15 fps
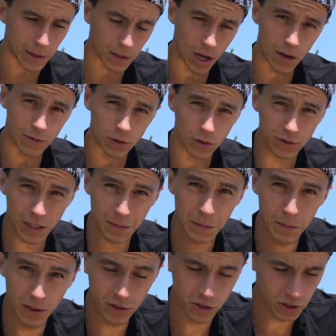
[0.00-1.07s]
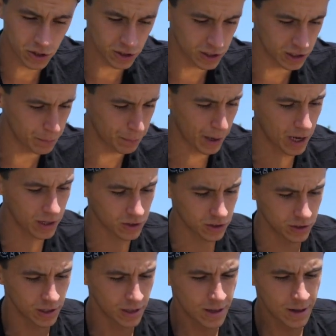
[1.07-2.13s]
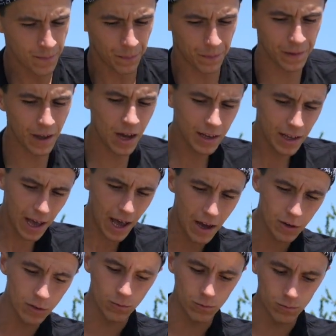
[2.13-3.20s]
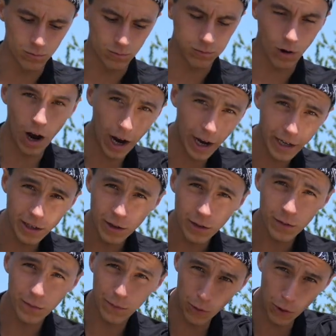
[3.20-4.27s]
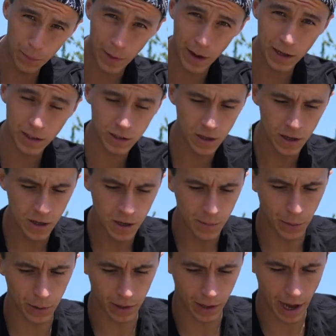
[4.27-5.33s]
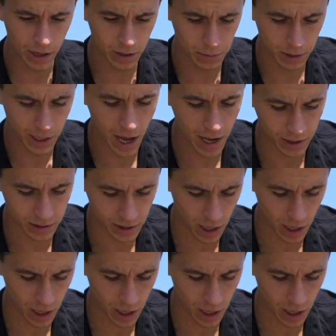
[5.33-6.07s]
A lot of you have sent me messages in the past on not how to ride 4 pegs, but how the mechanics.